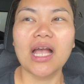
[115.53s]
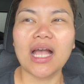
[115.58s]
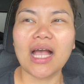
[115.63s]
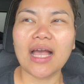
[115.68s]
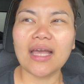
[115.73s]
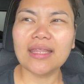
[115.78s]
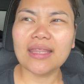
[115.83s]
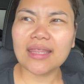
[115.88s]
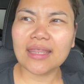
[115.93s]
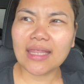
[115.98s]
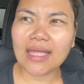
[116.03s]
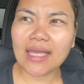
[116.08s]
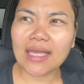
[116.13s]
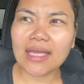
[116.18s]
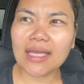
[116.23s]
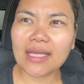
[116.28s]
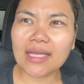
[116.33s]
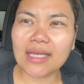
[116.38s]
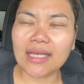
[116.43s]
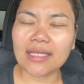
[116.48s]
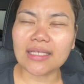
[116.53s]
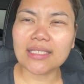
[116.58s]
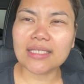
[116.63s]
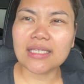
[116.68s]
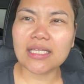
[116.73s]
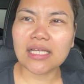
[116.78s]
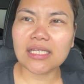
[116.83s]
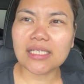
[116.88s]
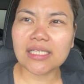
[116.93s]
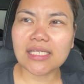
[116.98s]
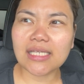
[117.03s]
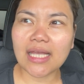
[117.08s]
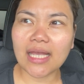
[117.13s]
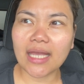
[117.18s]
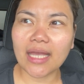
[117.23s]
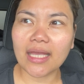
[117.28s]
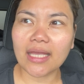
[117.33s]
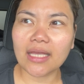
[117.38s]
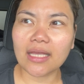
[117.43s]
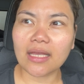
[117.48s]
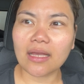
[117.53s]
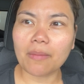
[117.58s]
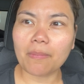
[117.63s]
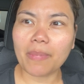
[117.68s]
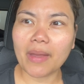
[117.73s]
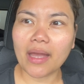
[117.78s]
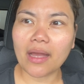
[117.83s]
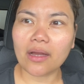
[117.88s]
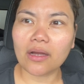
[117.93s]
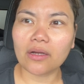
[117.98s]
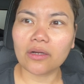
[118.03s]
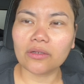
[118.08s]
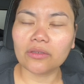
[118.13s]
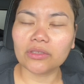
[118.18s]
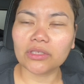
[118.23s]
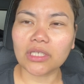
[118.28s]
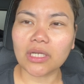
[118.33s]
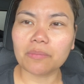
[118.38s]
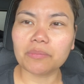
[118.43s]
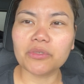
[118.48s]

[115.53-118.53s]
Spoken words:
I think it does take about up